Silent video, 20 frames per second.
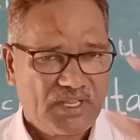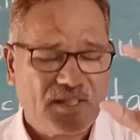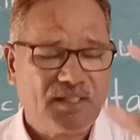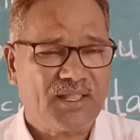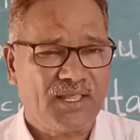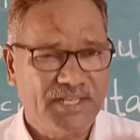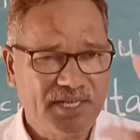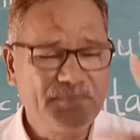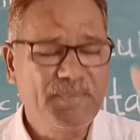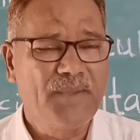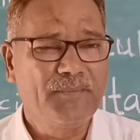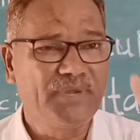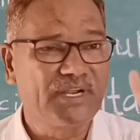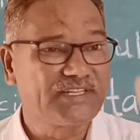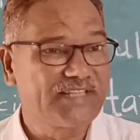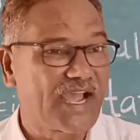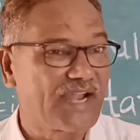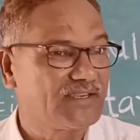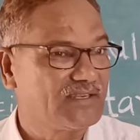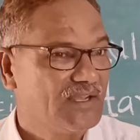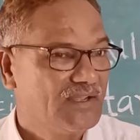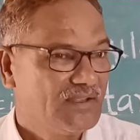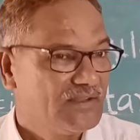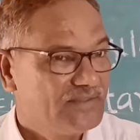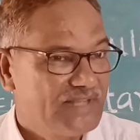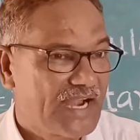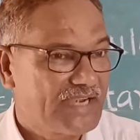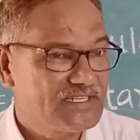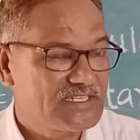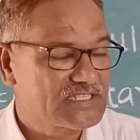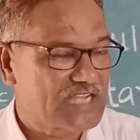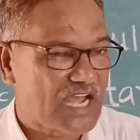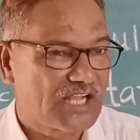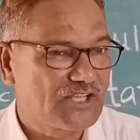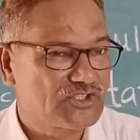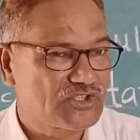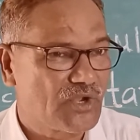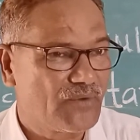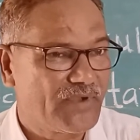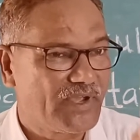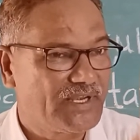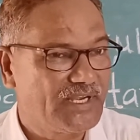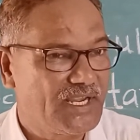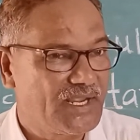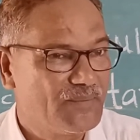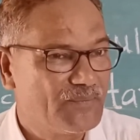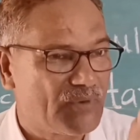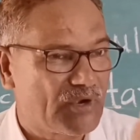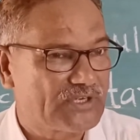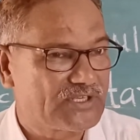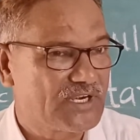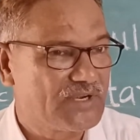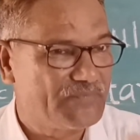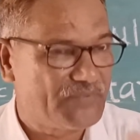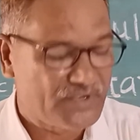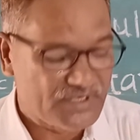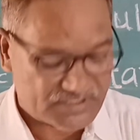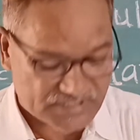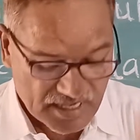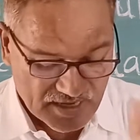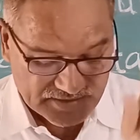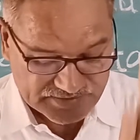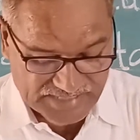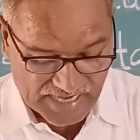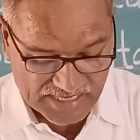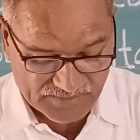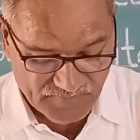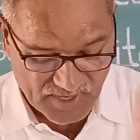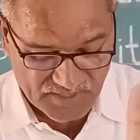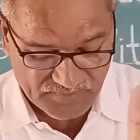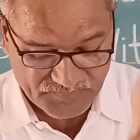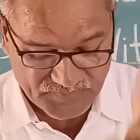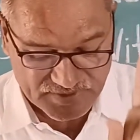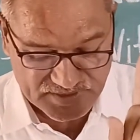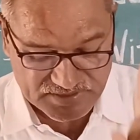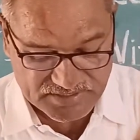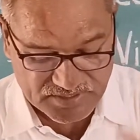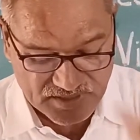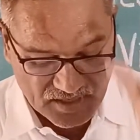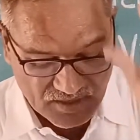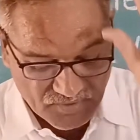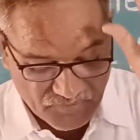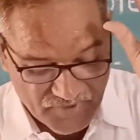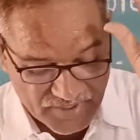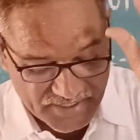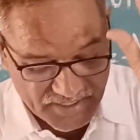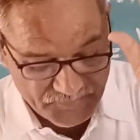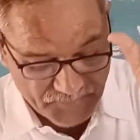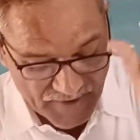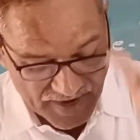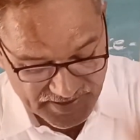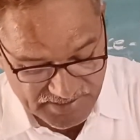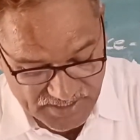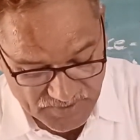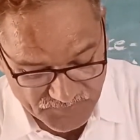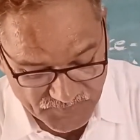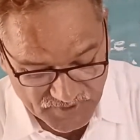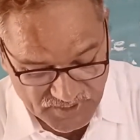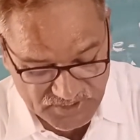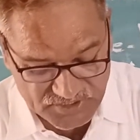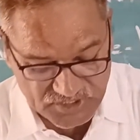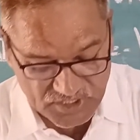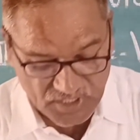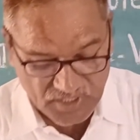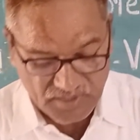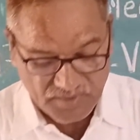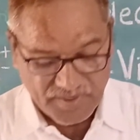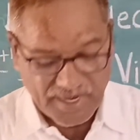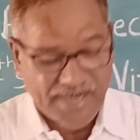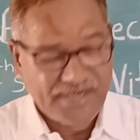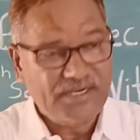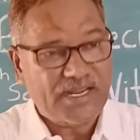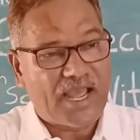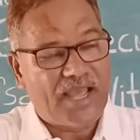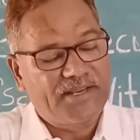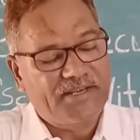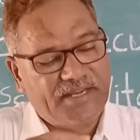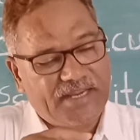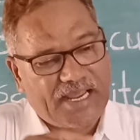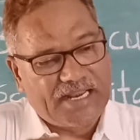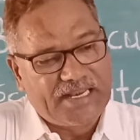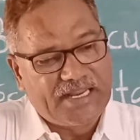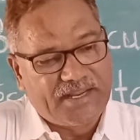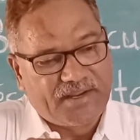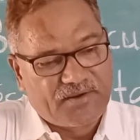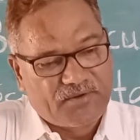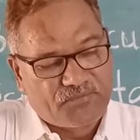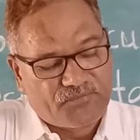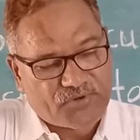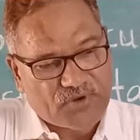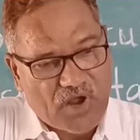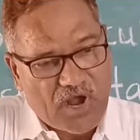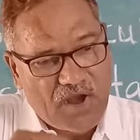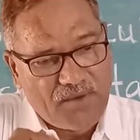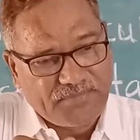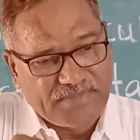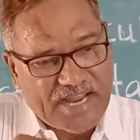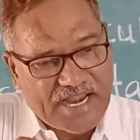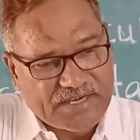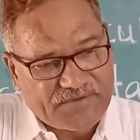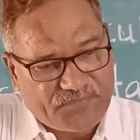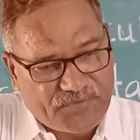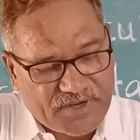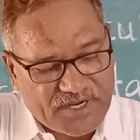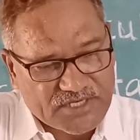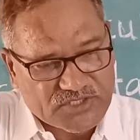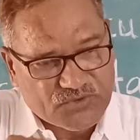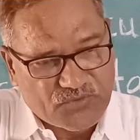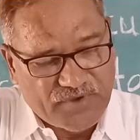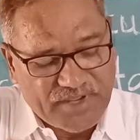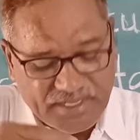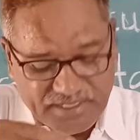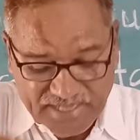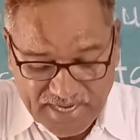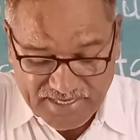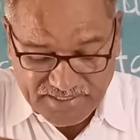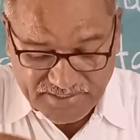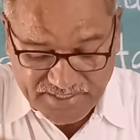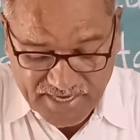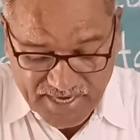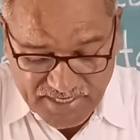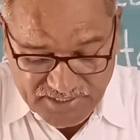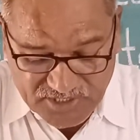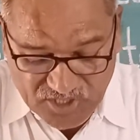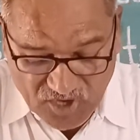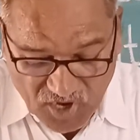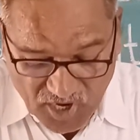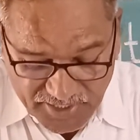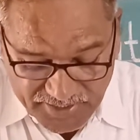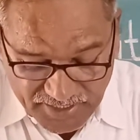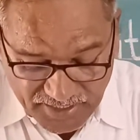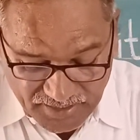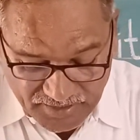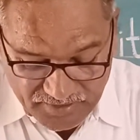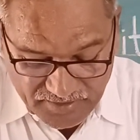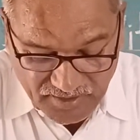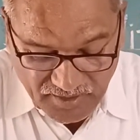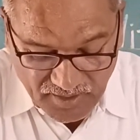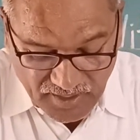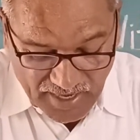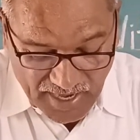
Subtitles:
Remember that. That is also very important fish. Salmon fish, very fatty fish. And really from that fish we can get oil.